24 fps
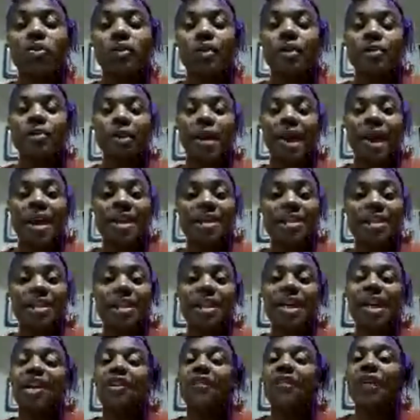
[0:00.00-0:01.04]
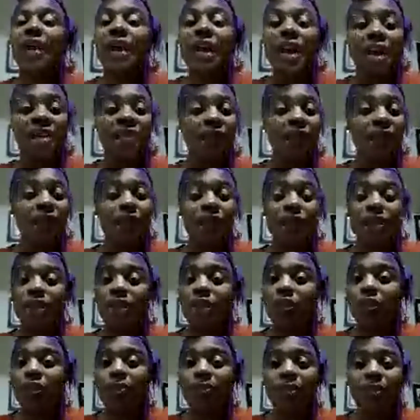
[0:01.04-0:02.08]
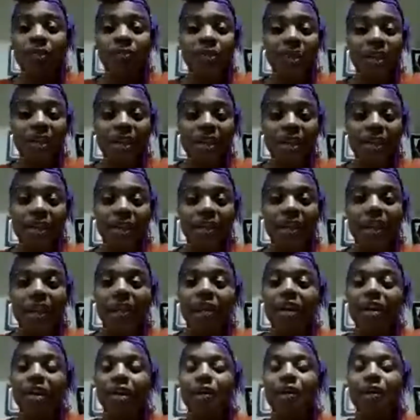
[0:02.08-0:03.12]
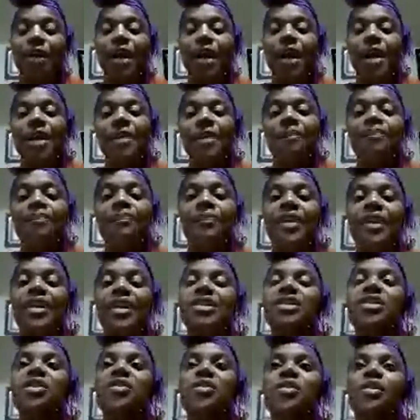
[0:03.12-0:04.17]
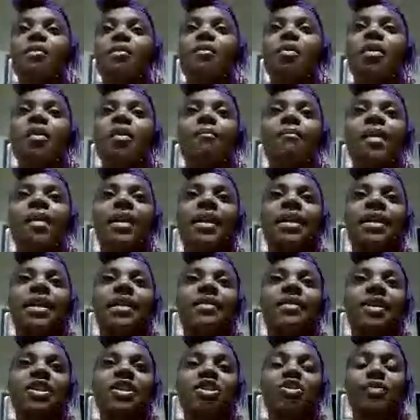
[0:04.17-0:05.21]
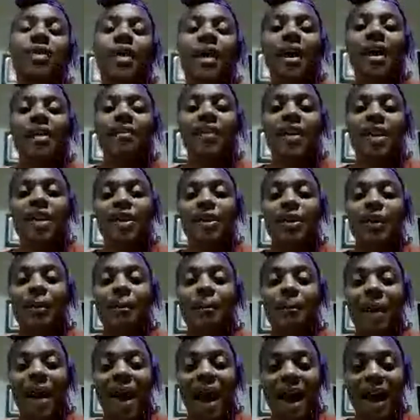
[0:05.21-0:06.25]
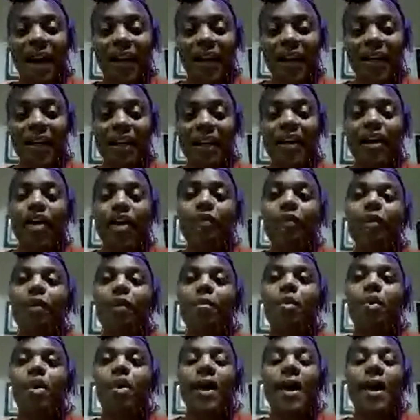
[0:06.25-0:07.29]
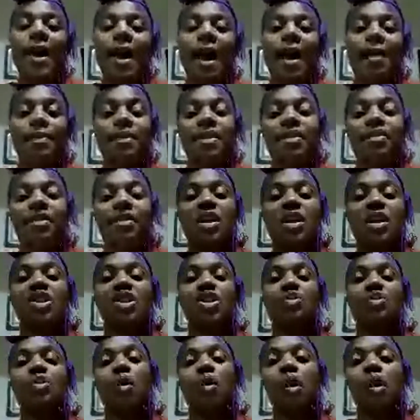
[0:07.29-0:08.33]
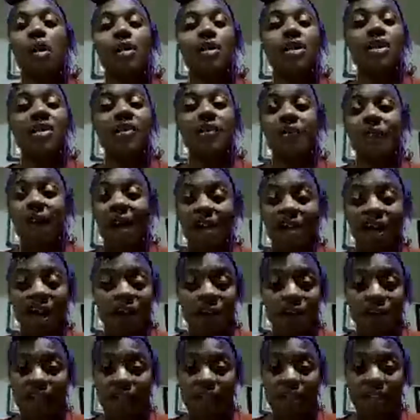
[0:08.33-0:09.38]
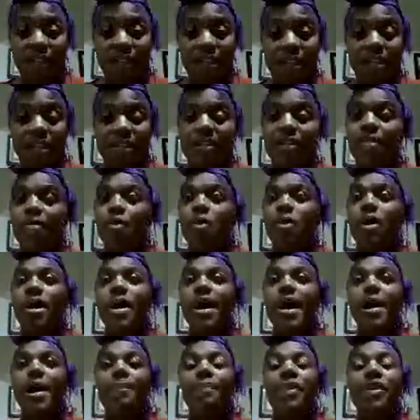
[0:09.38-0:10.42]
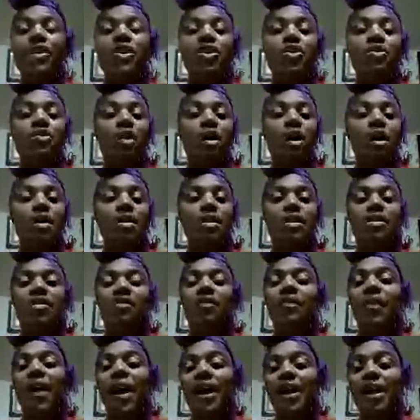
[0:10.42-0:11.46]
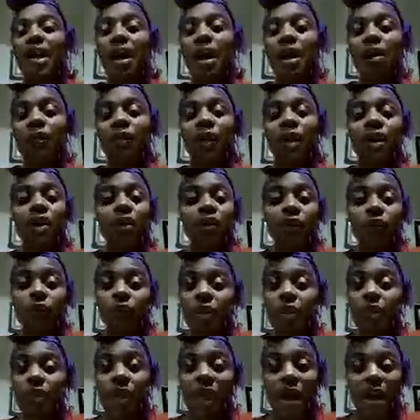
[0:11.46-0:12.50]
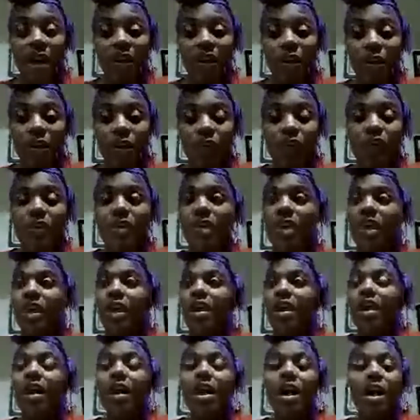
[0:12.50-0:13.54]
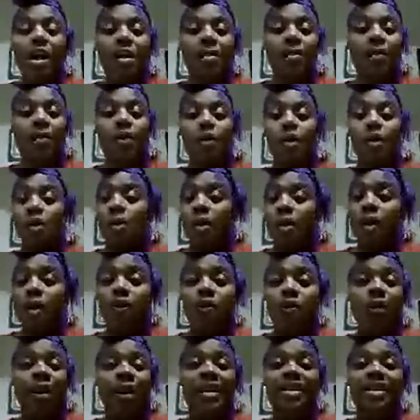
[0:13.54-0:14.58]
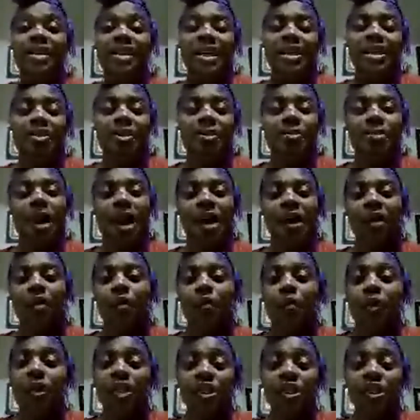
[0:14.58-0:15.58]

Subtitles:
capacity of every human being. Okay. And so, the more melanin that you have in your body, the more apt that you are to fight off disease, the more apt that you are to fight off free radicals going crazy in your body, which